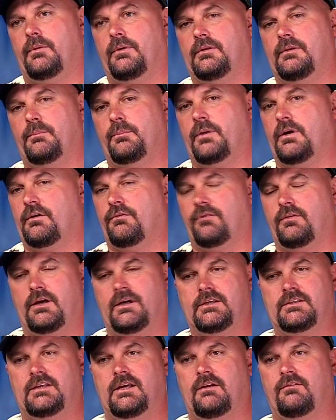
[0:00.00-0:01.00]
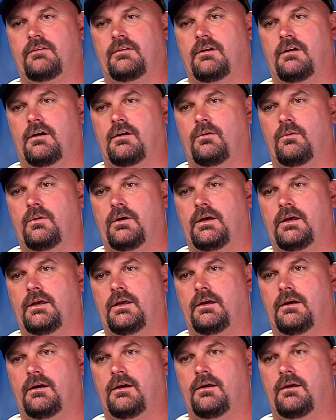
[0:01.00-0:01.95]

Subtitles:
But the butterflies haven't gone away.